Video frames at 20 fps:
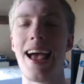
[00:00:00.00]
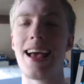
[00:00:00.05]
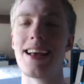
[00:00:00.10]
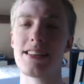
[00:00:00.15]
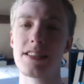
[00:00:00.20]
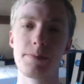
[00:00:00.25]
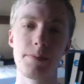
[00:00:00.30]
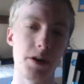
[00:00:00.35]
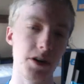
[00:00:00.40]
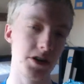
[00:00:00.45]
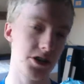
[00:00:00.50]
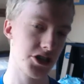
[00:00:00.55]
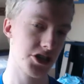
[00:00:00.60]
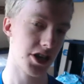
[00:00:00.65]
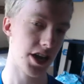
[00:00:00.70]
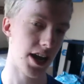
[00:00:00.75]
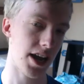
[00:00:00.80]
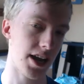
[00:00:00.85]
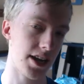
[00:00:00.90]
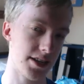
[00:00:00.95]
as
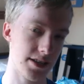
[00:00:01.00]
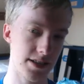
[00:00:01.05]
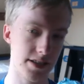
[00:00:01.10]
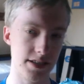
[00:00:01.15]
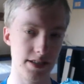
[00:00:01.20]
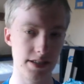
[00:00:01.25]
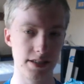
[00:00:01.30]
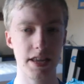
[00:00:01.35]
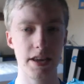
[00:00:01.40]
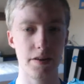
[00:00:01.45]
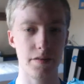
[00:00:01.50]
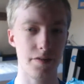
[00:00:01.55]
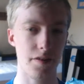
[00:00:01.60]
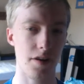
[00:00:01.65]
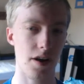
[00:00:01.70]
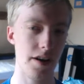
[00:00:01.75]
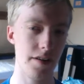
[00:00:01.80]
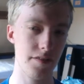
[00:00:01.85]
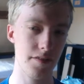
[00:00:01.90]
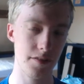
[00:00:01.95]
much as year
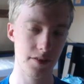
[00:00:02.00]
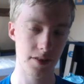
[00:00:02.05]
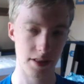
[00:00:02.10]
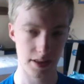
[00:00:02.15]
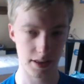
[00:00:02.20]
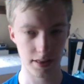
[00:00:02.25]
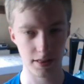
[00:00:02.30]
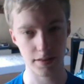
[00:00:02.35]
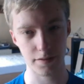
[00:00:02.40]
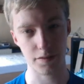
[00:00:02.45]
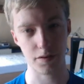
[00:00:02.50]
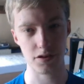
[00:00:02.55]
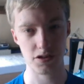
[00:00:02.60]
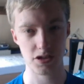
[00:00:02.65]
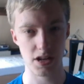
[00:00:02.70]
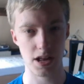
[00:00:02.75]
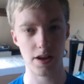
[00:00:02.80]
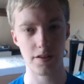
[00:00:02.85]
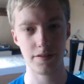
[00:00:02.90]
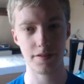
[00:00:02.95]
5 in like the
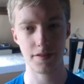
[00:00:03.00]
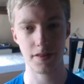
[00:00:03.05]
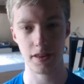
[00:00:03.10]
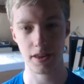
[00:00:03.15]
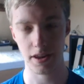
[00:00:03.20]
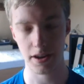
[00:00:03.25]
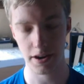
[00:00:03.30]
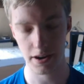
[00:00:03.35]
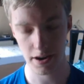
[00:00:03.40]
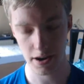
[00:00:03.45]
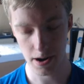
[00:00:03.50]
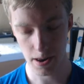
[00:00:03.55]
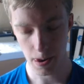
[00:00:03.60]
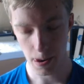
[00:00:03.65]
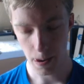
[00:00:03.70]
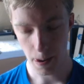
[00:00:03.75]
first half of the year.